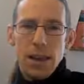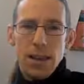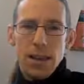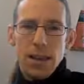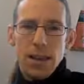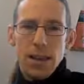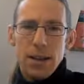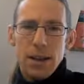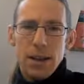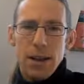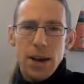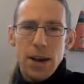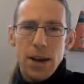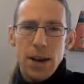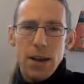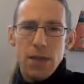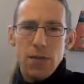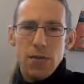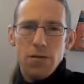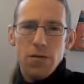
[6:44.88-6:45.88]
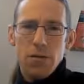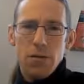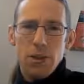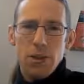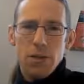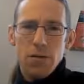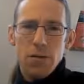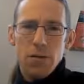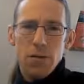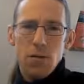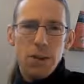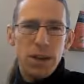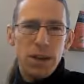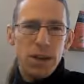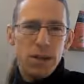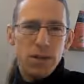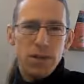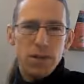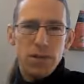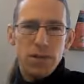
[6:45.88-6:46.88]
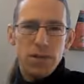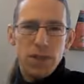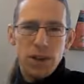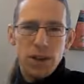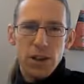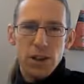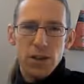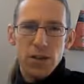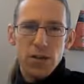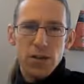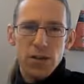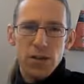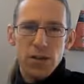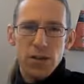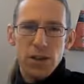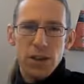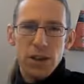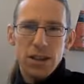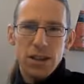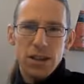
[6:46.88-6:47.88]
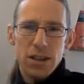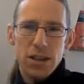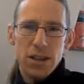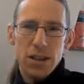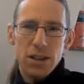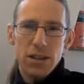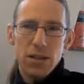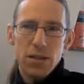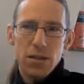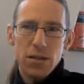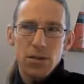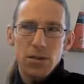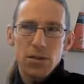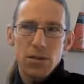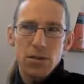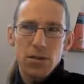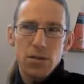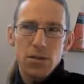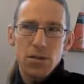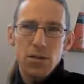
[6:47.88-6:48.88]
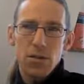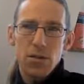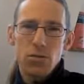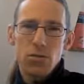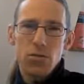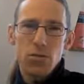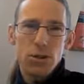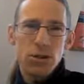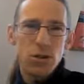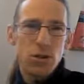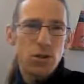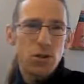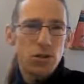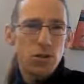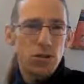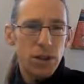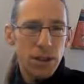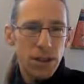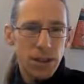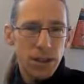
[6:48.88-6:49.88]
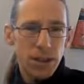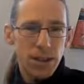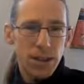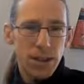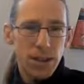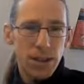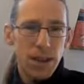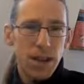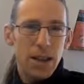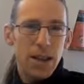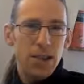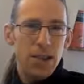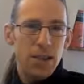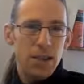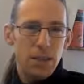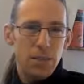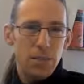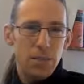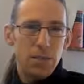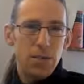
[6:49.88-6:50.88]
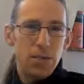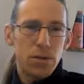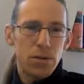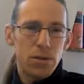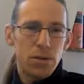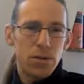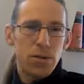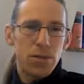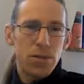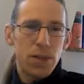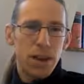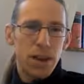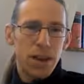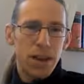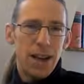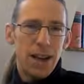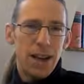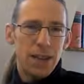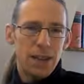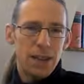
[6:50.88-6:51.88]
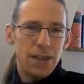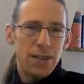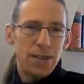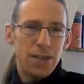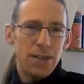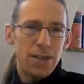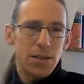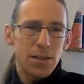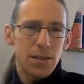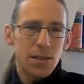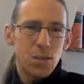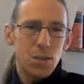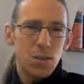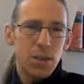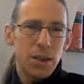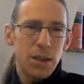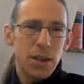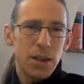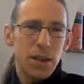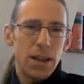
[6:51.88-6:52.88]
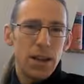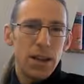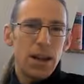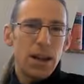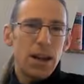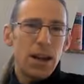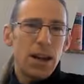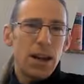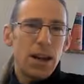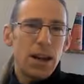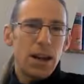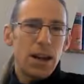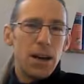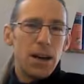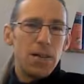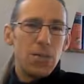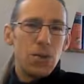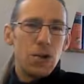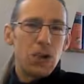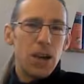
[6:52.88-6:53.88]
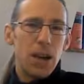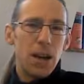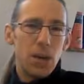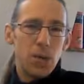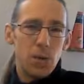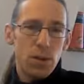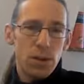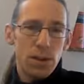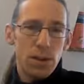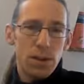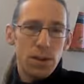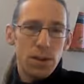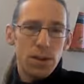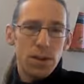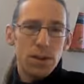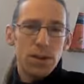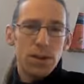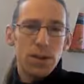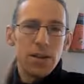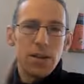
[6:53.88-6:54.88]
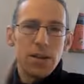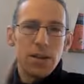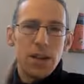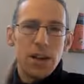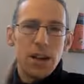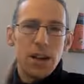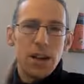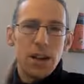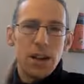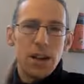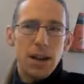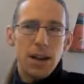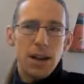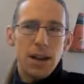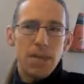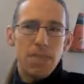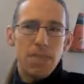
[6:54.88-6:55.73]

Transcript: then how far are we as professionals entitled to restrict the number of lessons that we share with our learners,